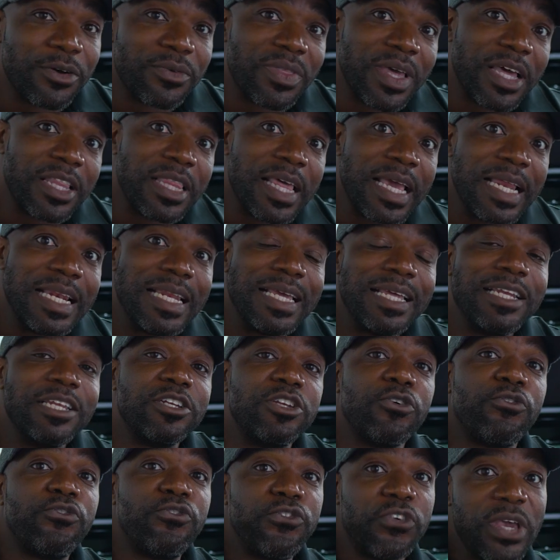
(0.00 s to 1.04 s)
that they needed
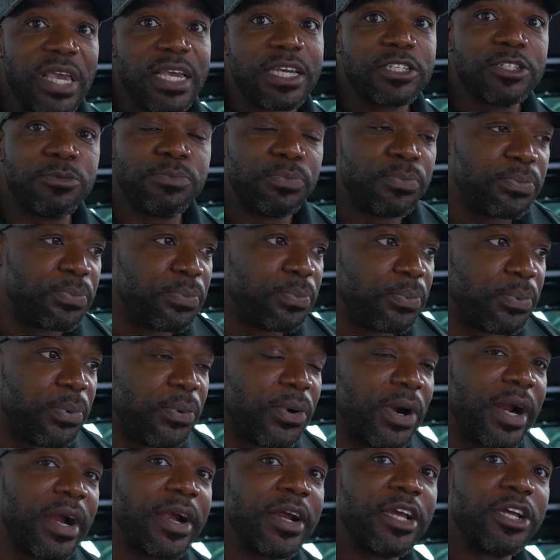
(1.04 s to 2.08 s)
to fix
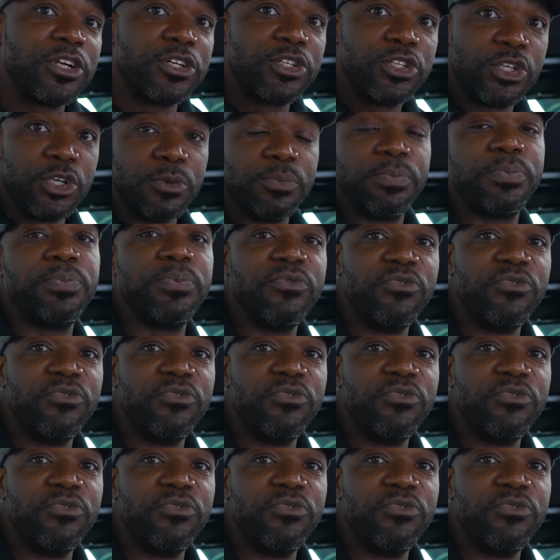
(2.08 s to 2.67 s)
prior to